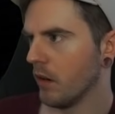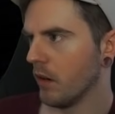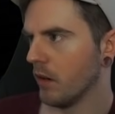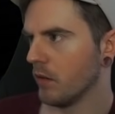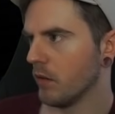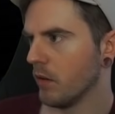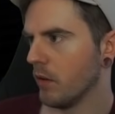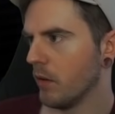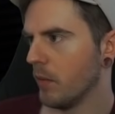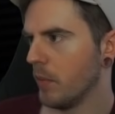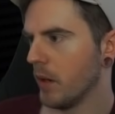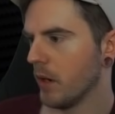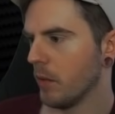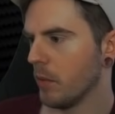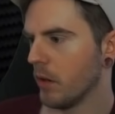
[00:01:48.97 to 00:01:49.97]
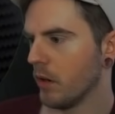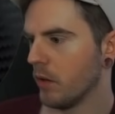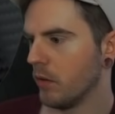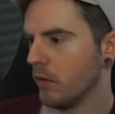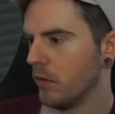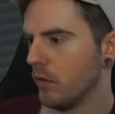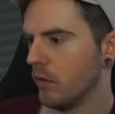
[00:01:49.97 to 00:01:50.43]
Can I just go any bigger,
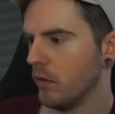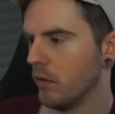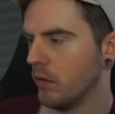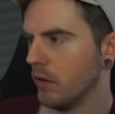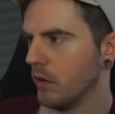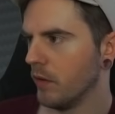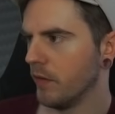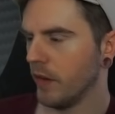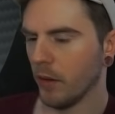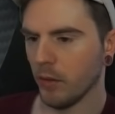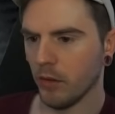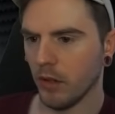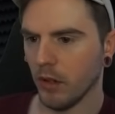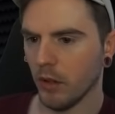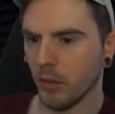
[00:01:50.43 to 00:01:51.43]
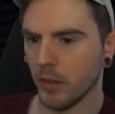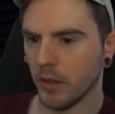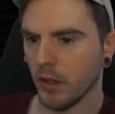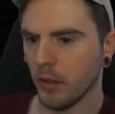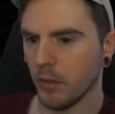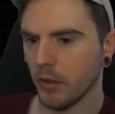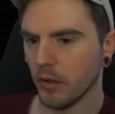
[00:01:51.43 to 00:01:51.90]
bro? In fact, we're a little
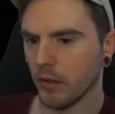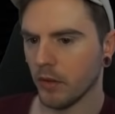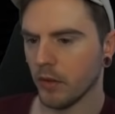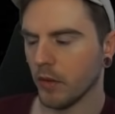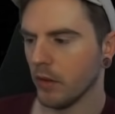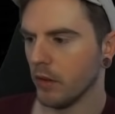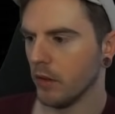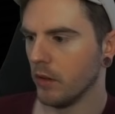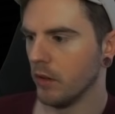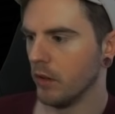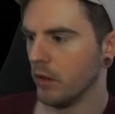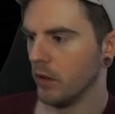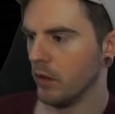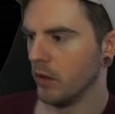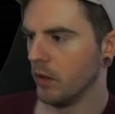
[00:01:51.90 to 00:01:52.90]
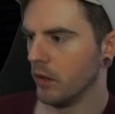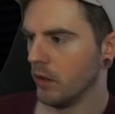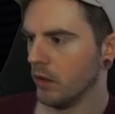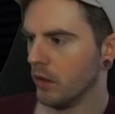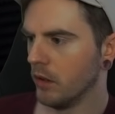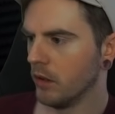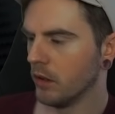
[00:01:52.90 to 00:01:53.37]
bit deeper. This is fine.
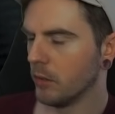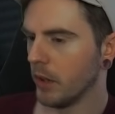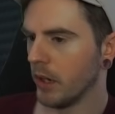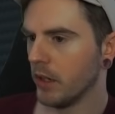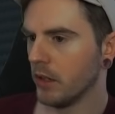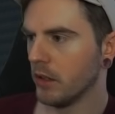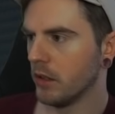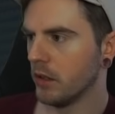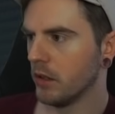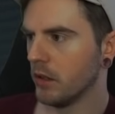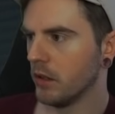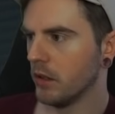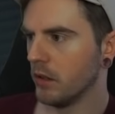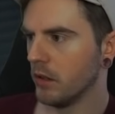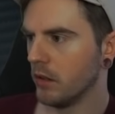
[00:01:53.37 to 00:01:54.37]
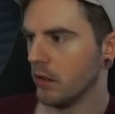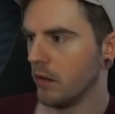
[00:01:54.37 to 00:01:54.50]
Spades.